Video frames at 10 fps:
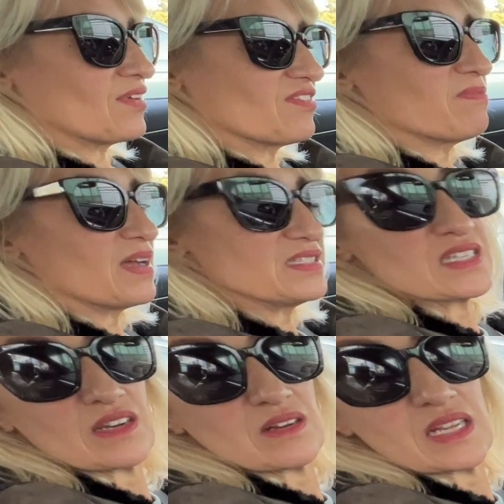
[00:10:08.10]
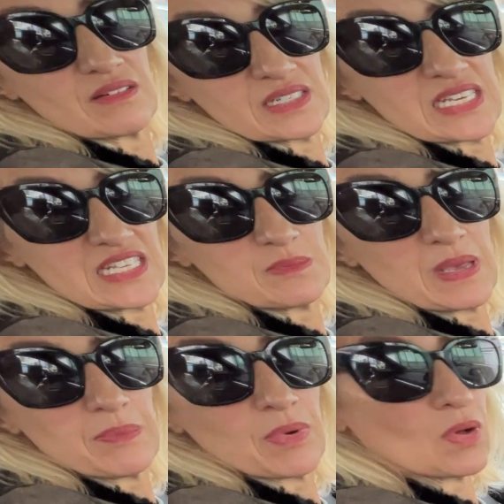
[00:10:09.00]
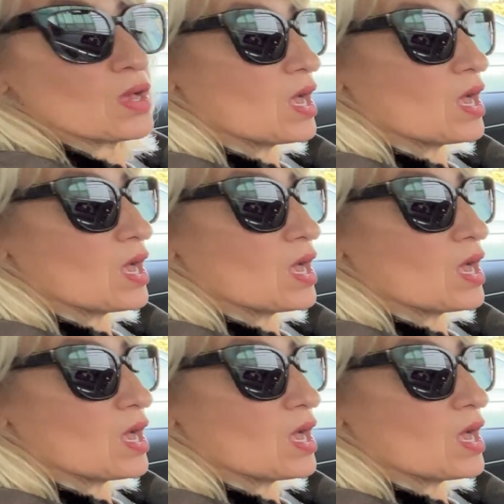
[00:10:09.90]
enough buttons and it irritates people.